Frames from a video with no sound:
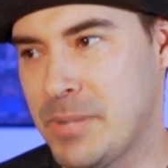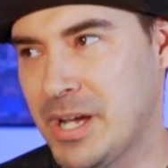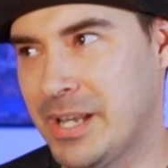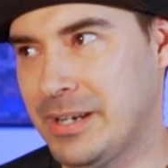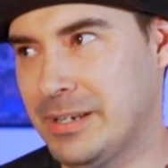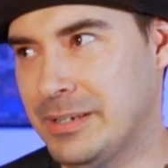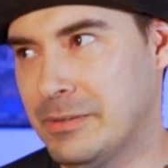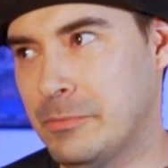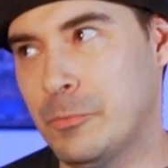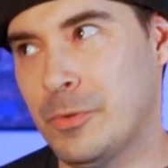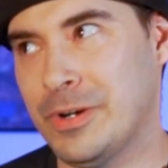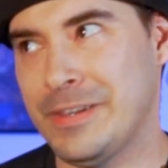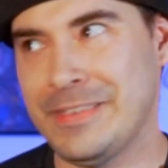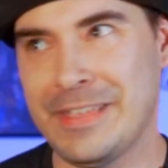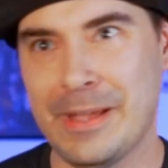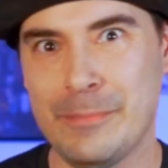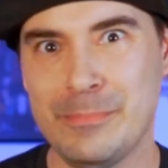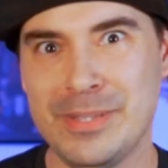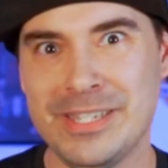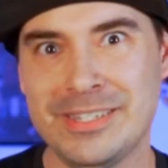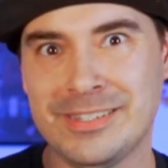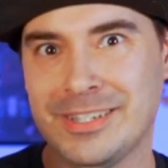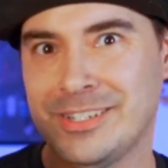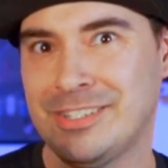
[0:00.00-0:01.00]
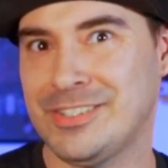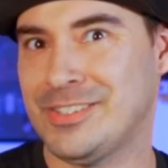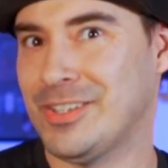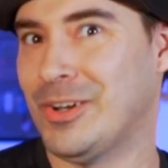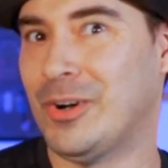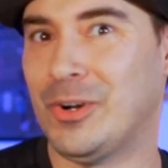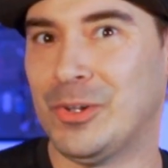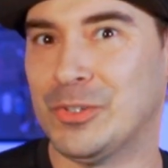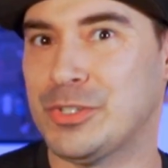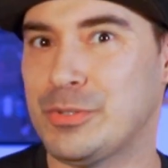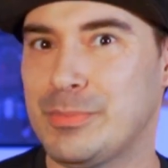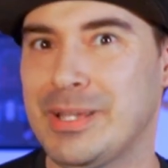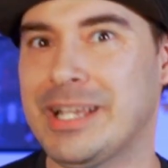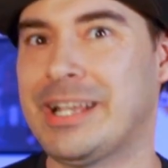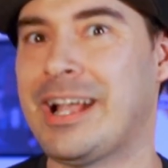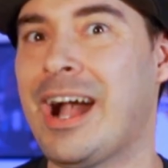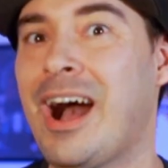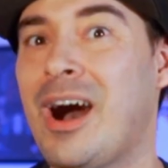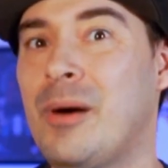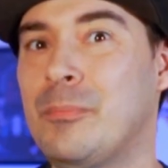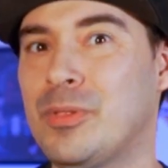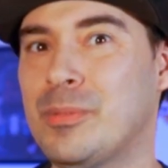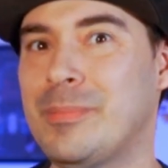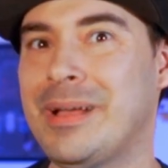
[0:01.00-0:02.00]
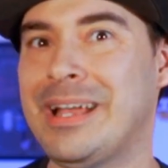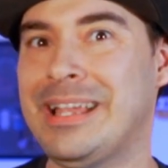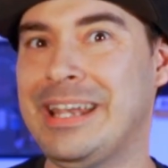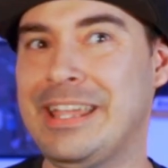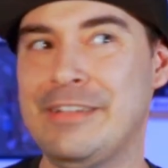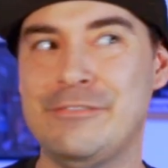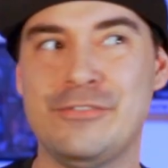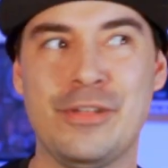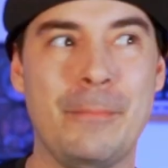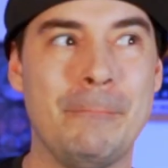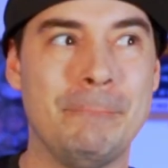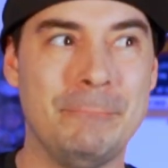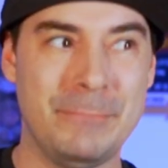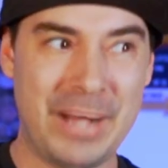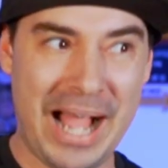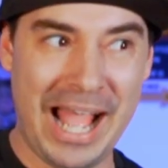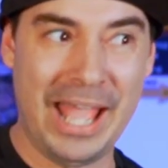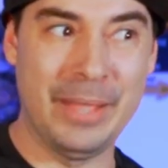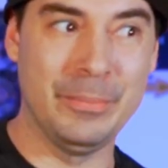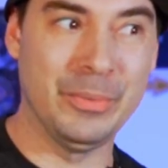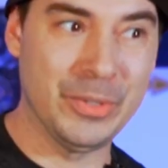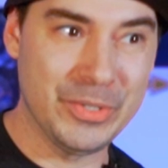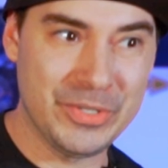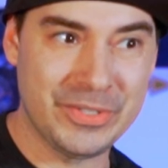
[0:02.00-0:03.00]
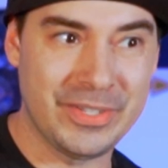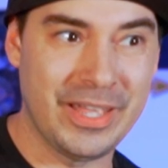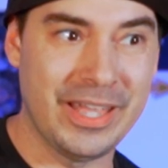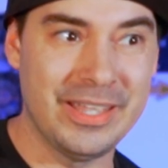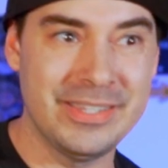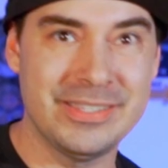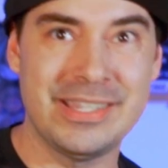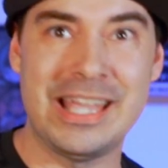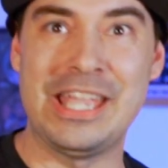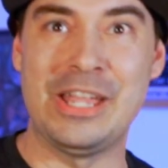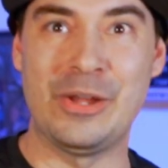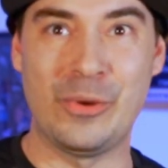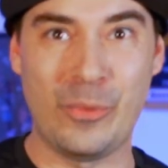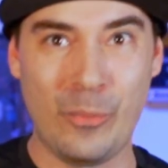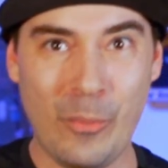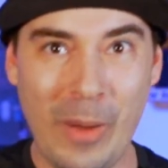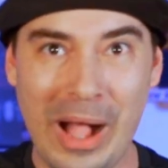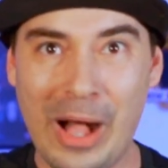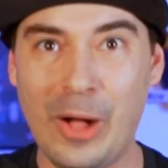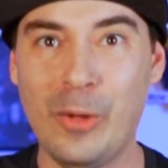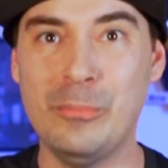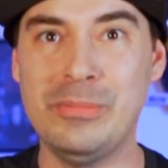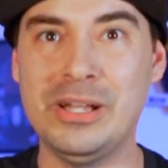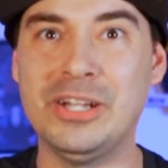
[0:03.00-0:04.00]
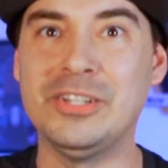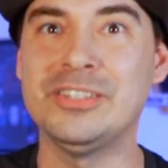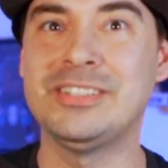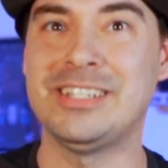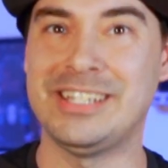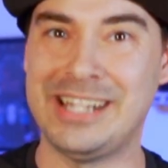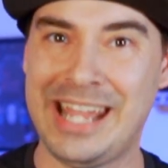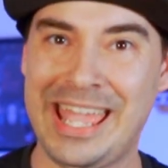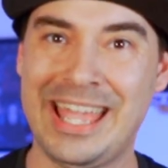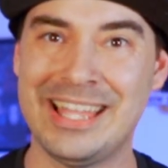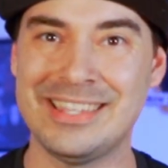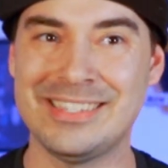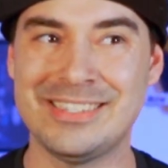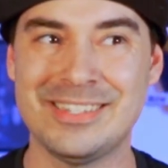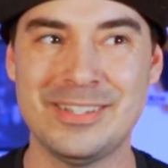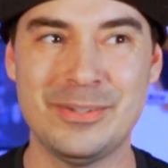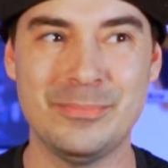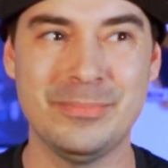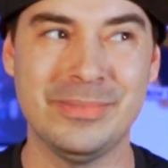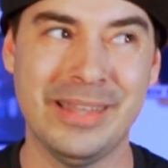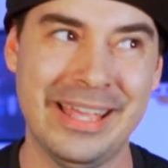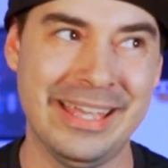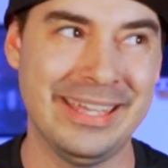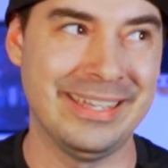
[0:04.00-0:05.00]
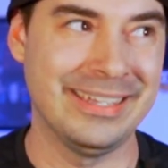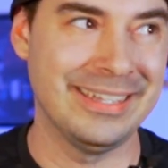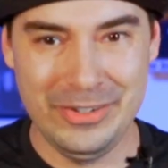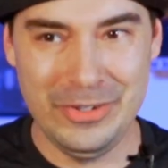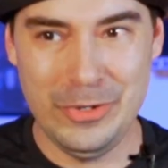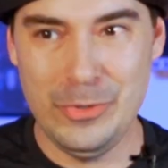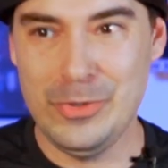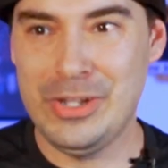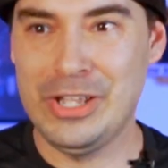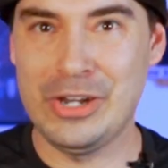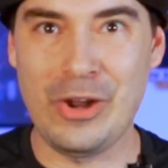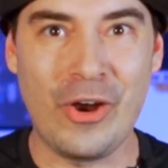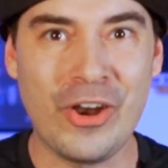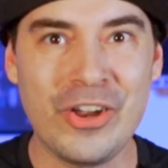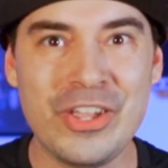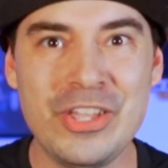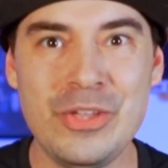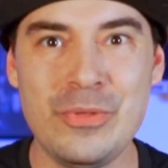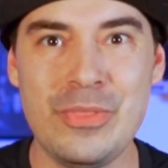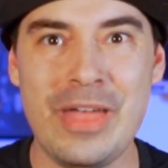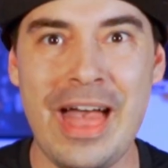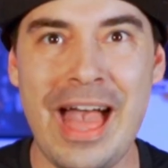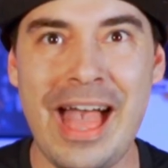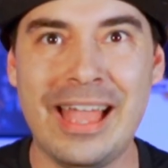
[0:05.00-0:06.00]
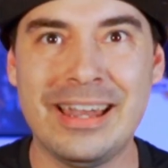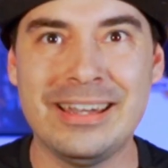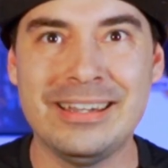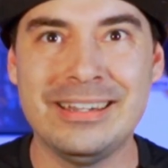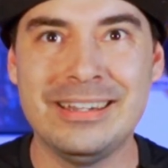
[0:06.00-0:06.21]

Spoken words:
but wouldn't that be such the ultimate compliment if the Bible says that you're well built and handsome? Like, who could argue that?